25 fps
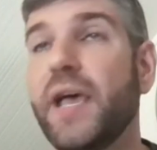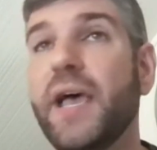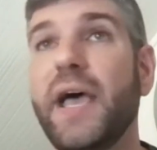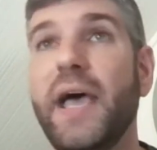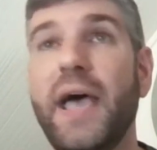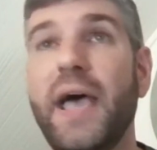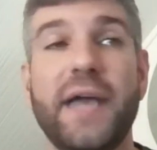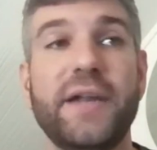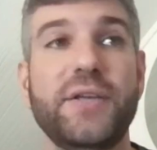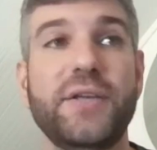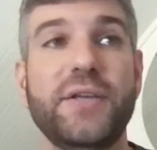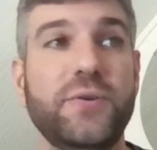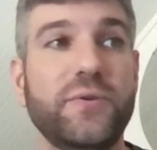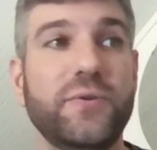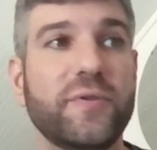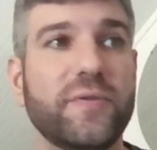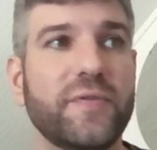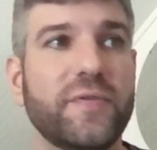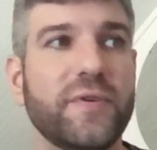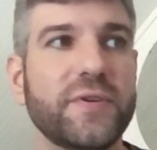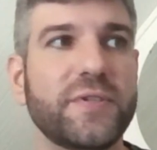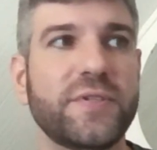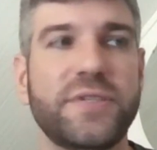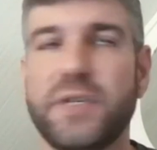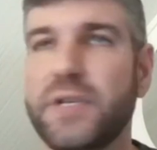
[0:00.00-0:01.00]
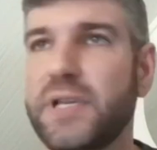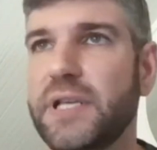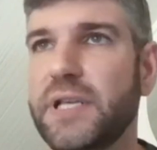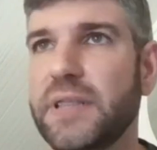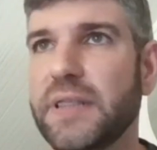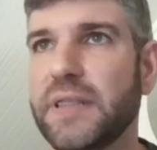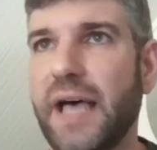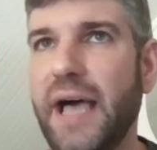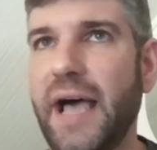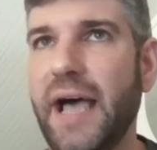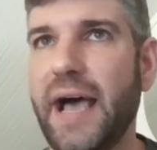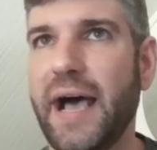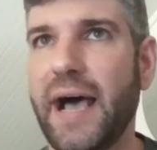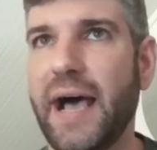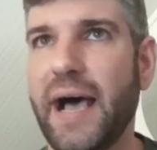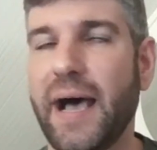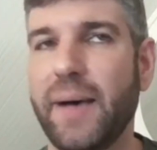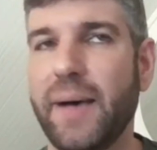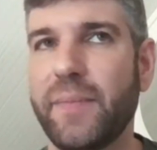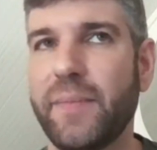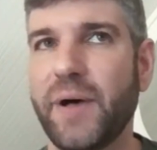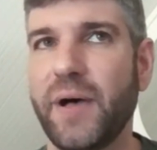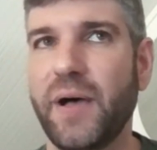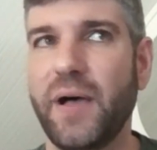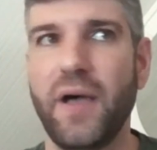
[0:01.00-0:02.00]
at a university
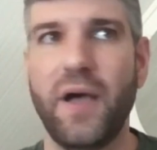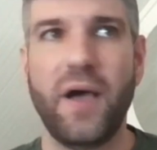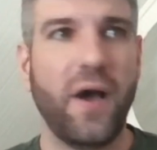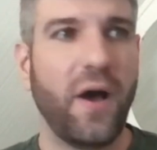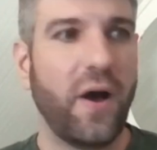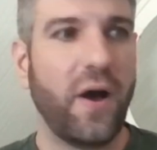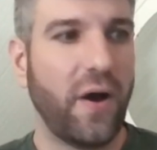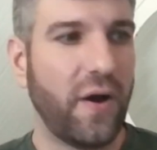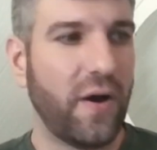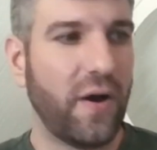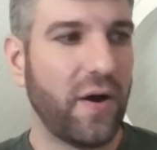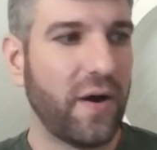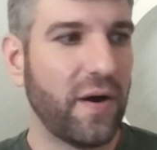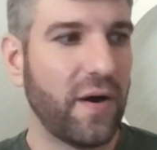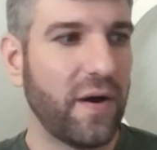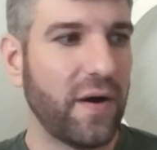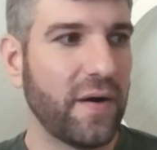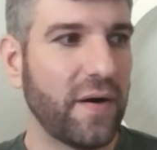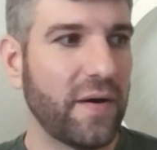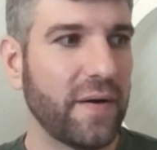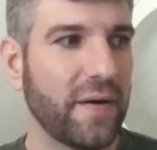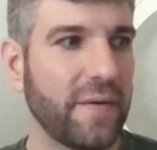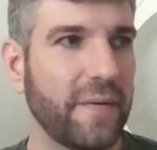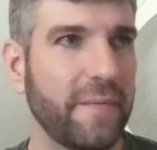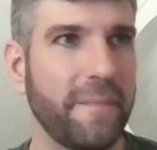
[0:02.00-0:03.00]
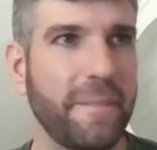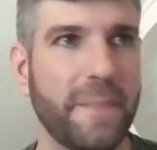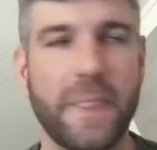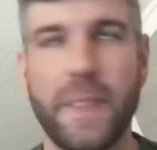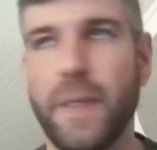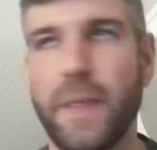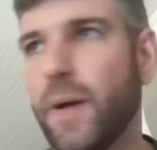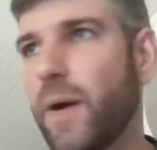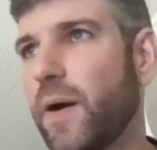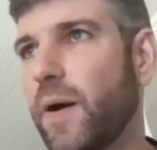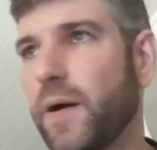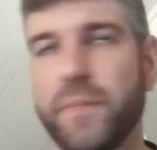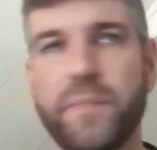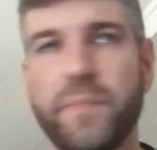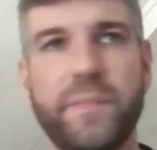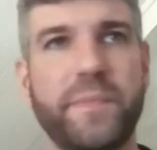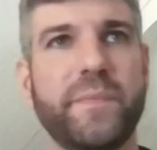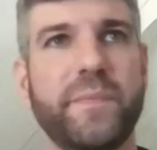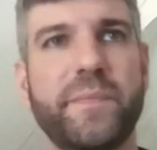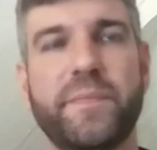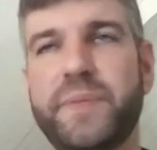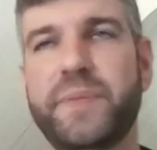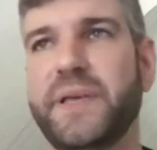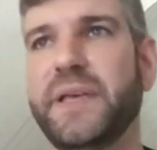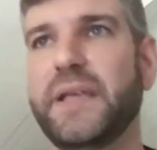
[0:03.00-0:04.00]
lab are
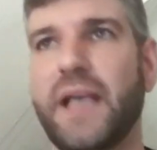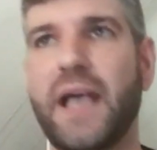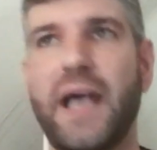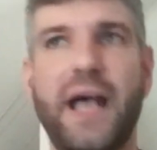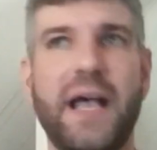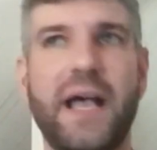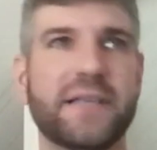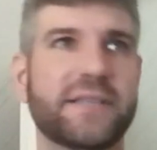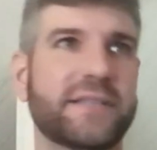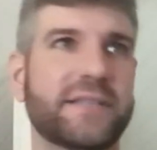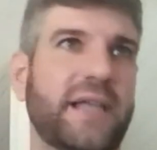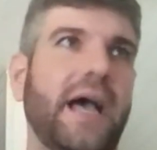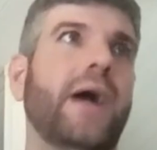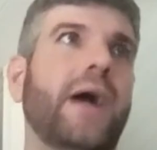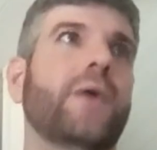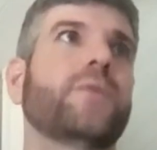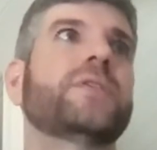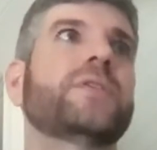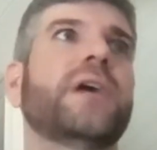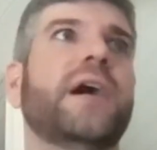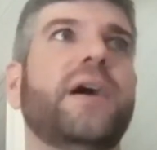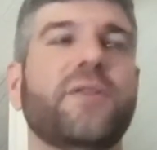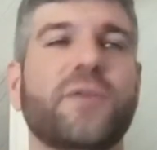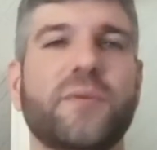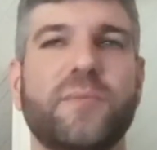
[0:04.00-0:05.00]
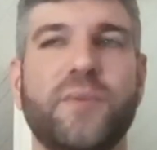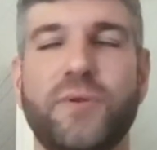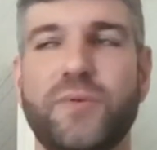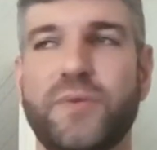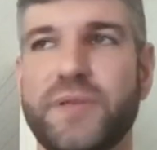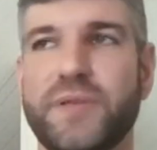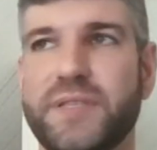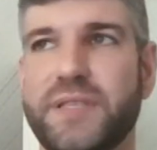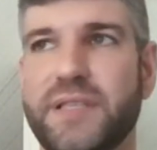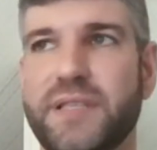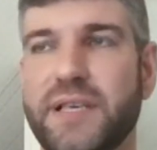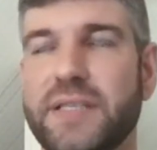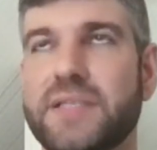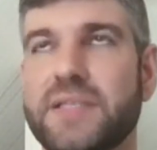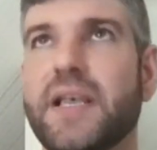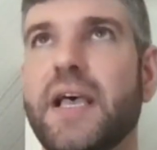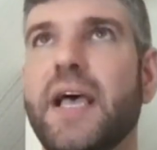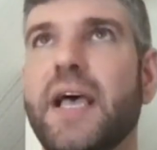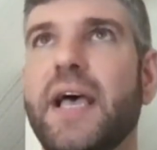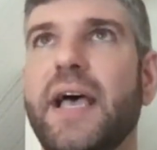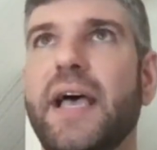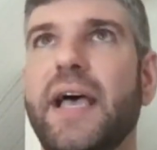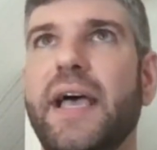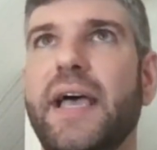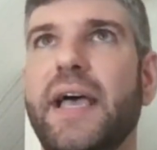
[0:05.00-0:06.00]
being asked, how tolerable was this?
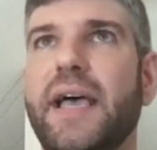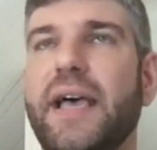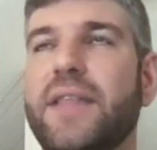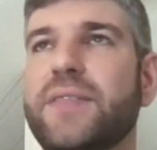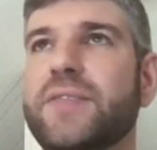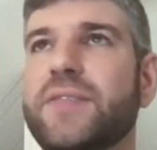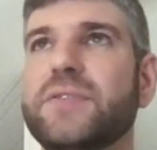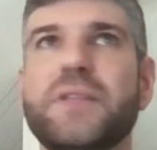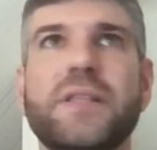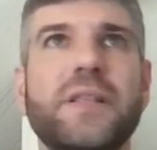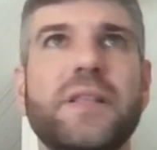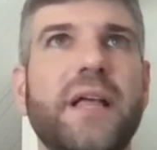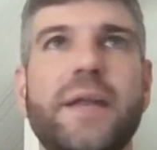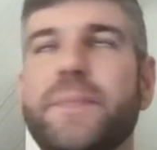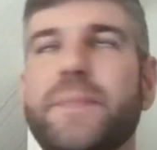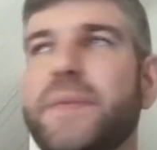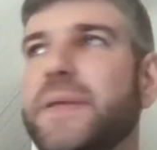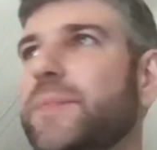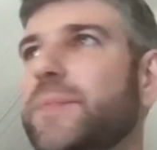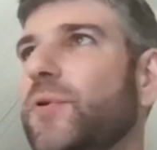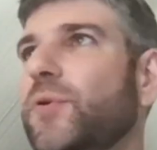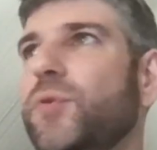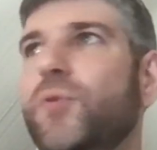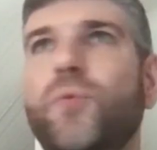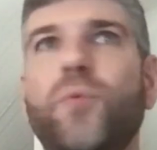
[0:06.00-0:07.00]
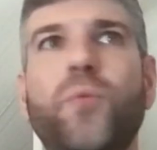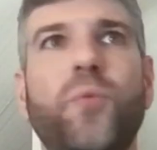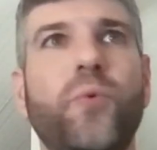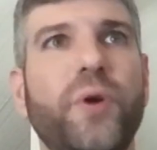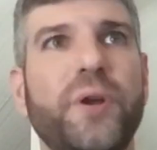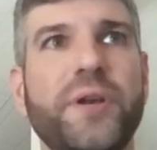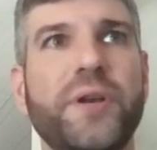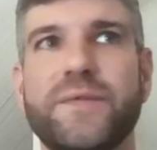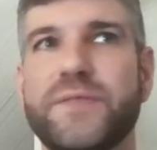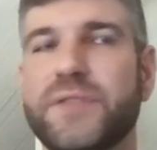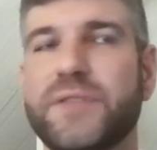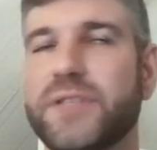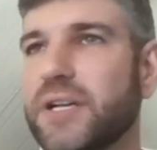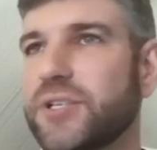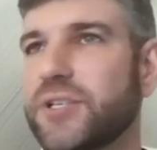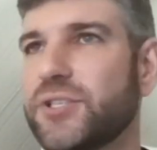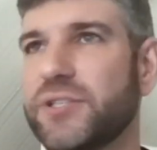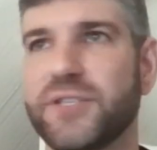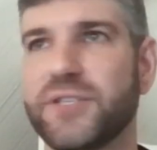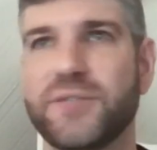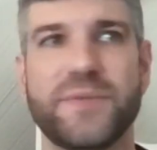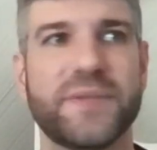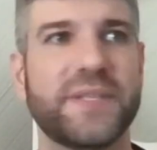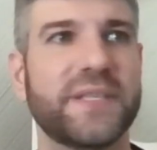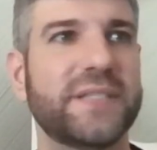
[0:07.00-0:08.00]
And there's a lot of people who wouldn't have touched
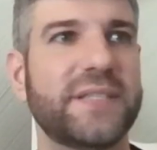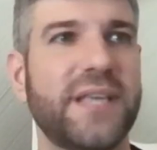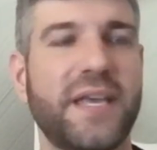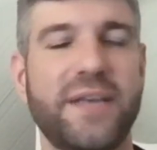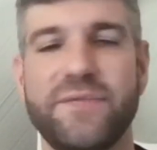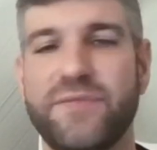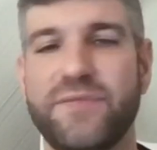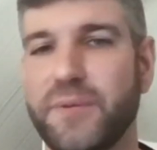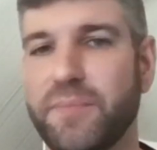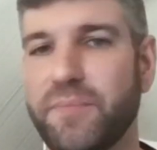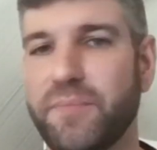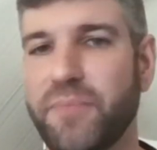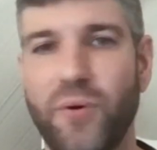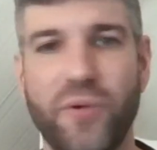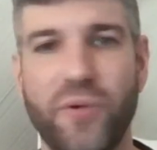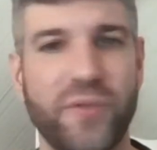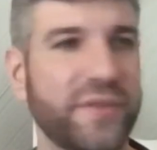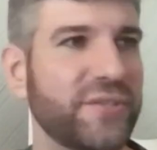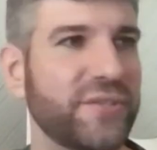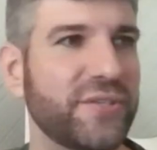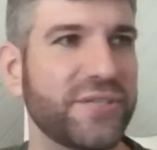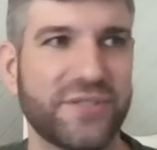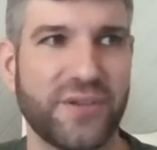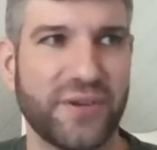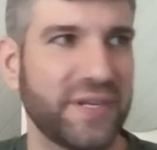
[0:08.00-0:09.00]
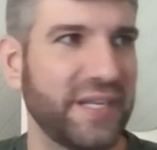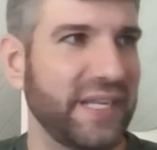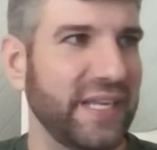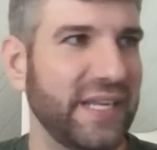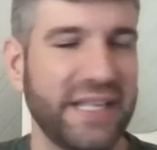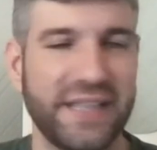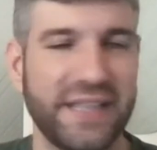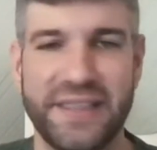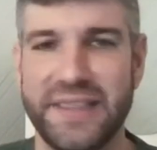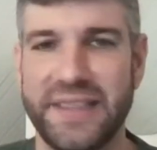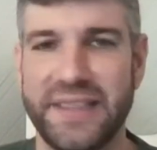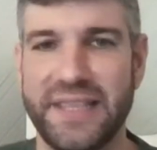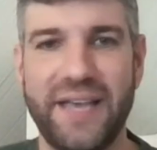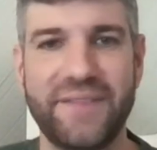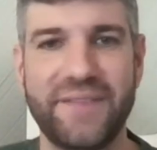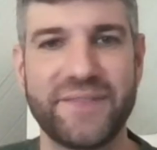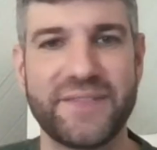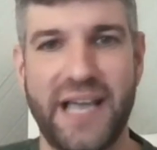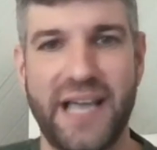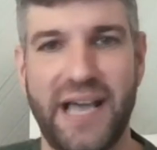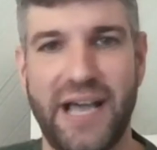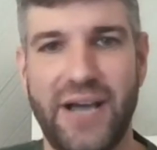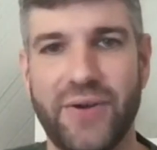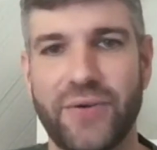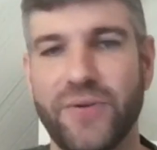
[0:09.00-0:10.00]
this with a 10-foot pole that just are getting
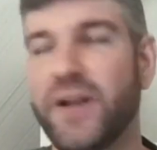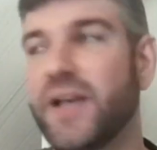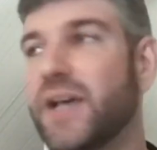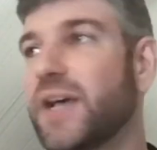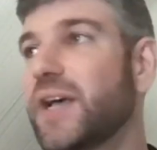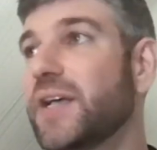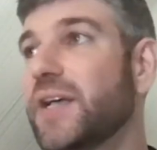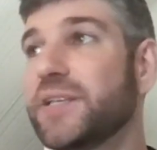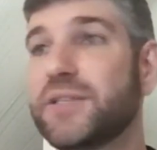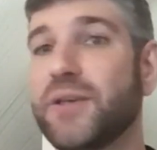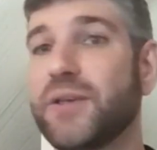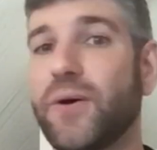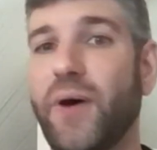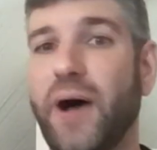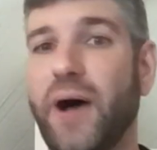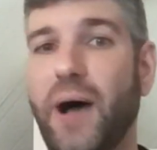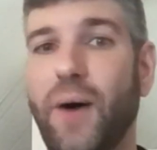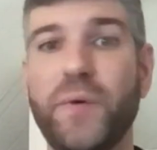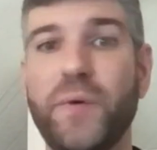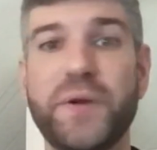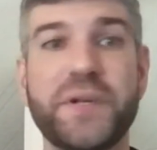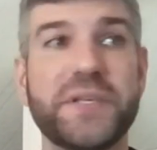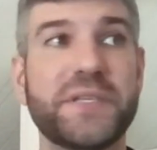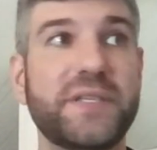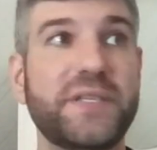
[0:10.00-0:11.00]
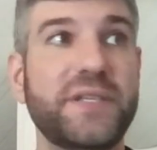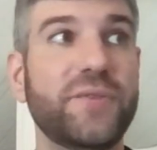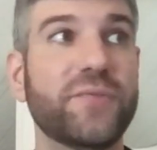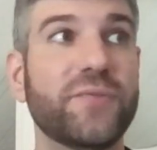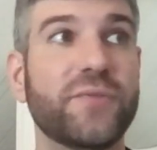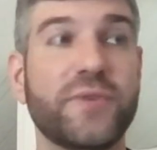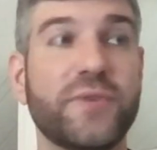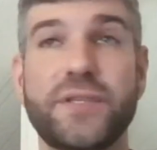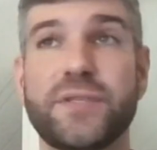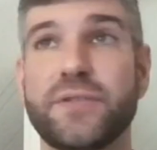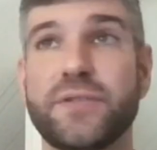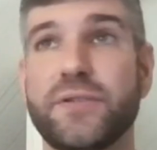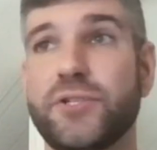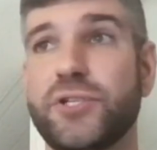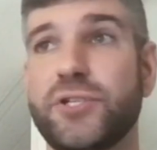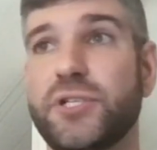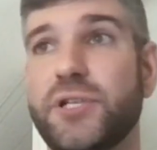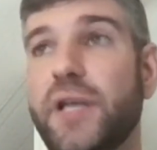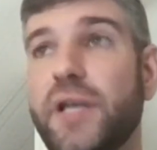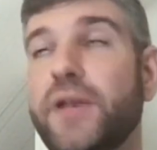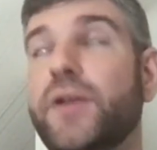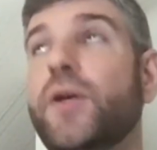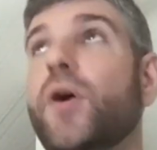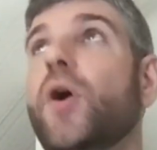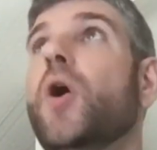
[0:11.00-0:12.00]
left out. So I want to see research
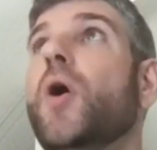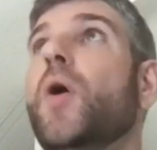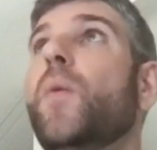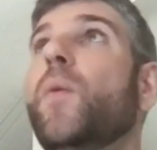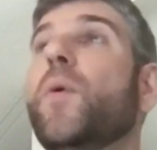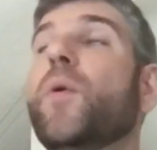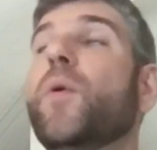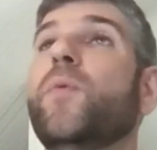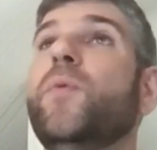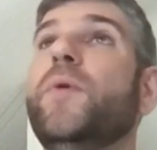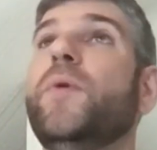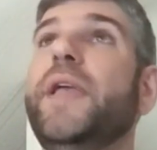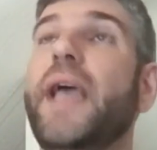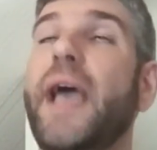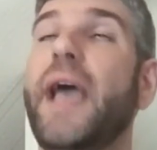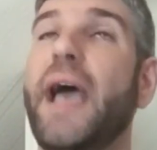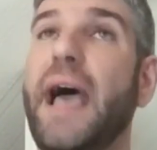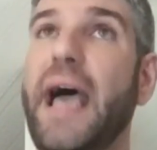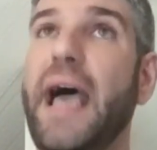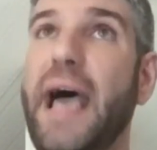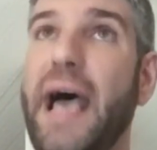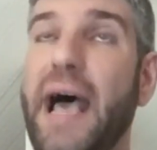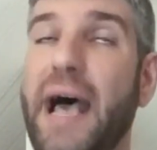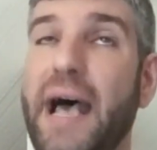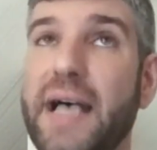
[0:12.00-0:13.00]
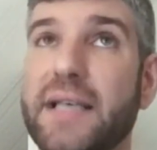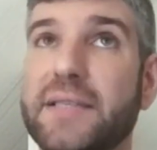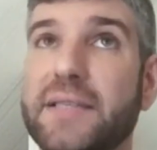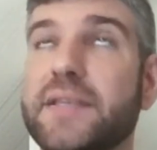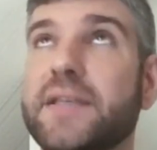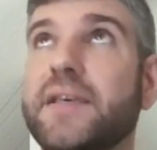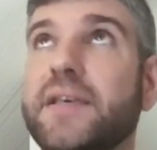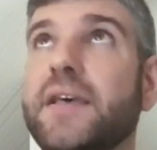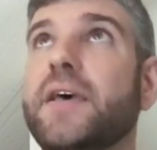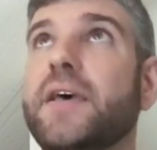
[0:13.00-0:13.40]
done where we ask